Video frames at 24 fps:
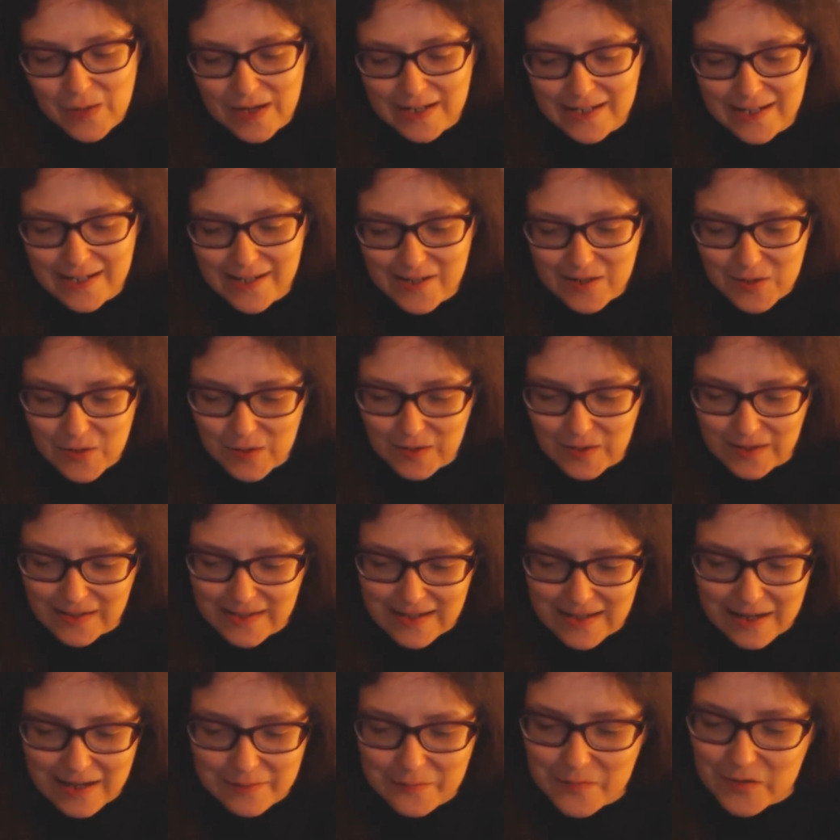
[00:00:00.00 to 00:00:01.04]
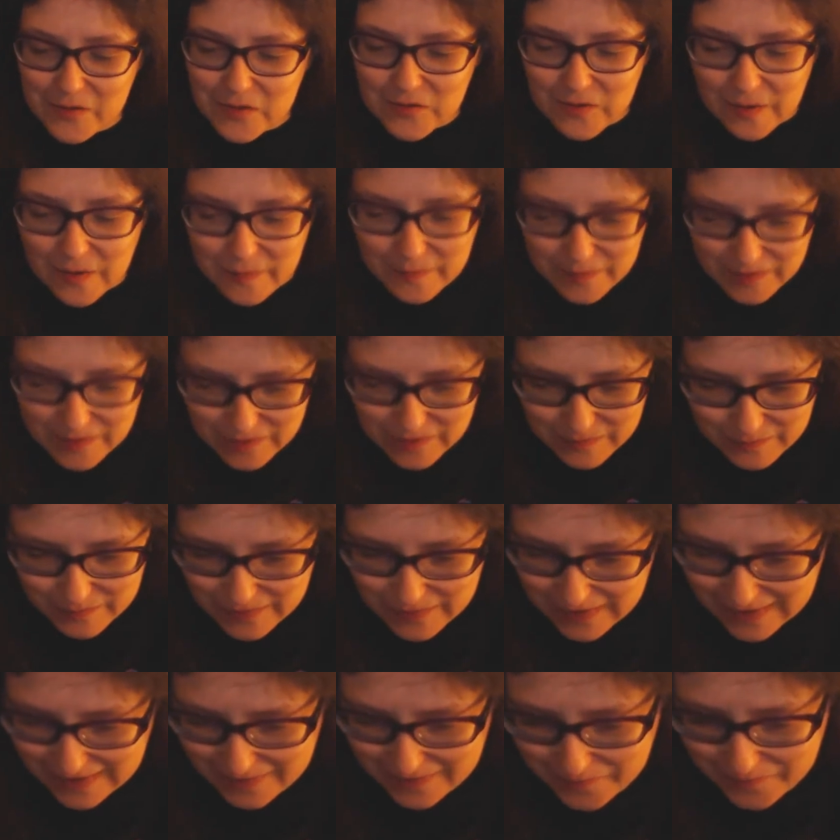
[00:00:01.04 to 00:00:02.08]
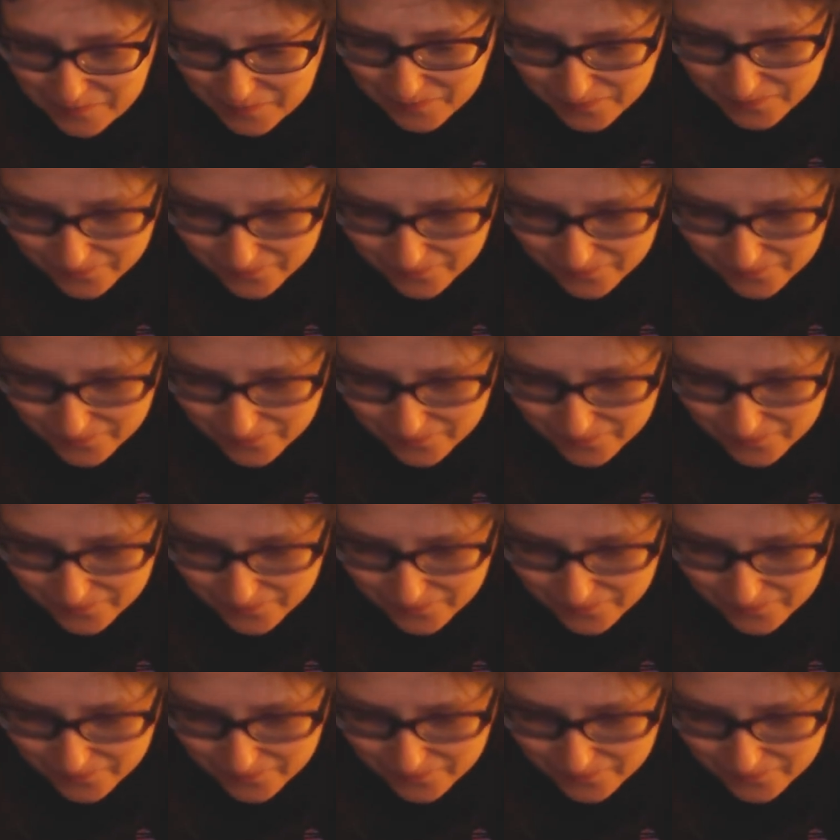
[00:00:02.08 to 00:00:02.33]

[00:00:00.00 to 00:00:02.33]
well, she's called Armstrong or something.